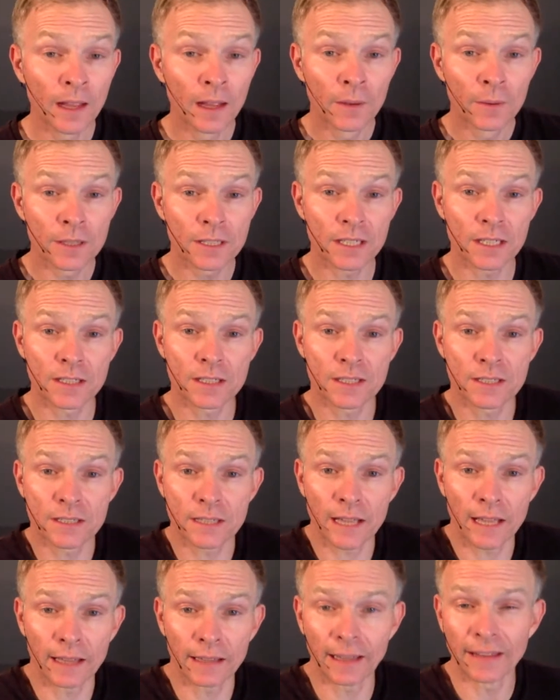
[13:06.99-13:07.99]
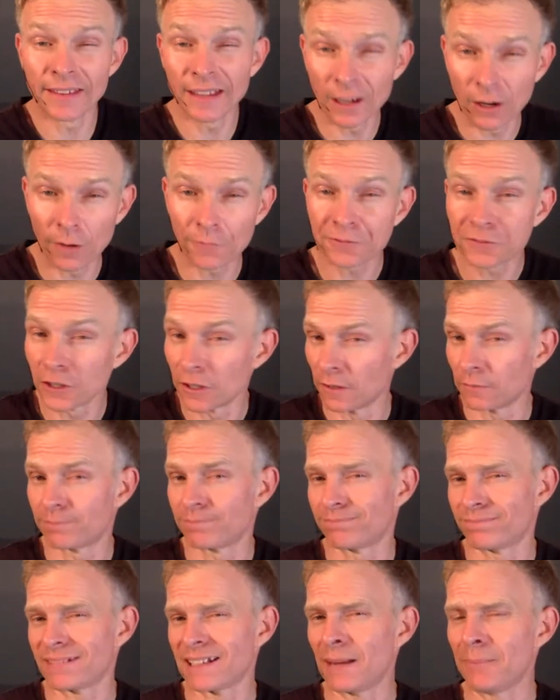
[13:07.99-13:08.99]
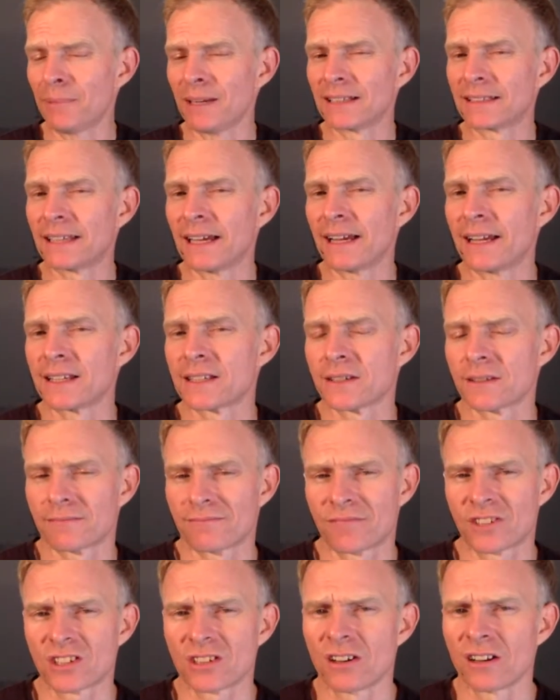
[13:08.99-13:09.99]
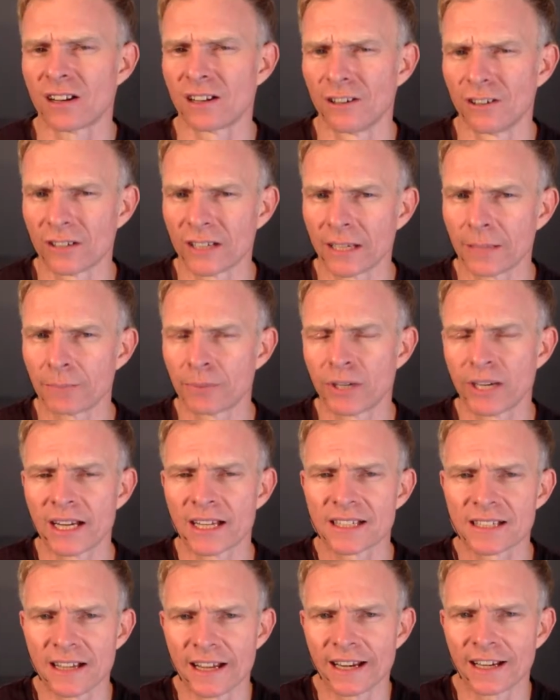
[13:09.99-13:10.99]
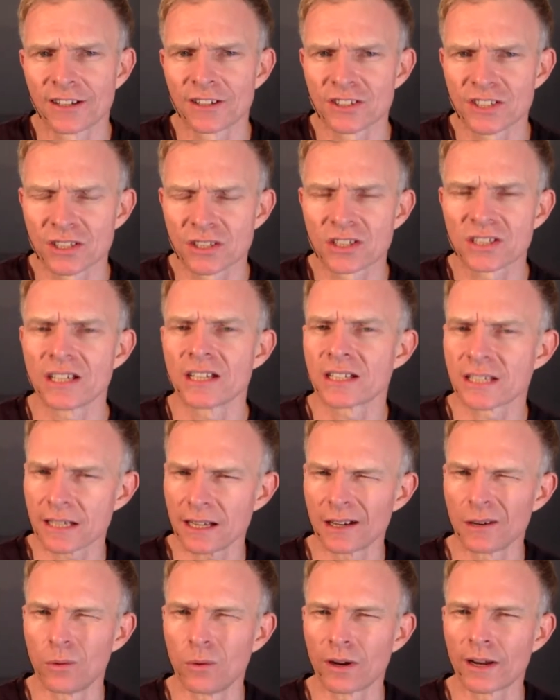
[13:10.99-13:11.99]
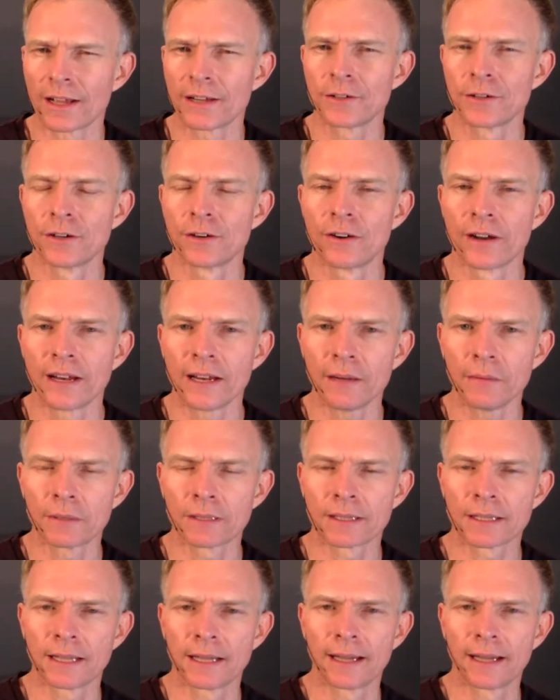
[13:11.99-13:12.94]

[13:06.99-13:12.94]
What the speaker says: And then after a couple of days, it started looking pretty exciting because it's kind of what I do already with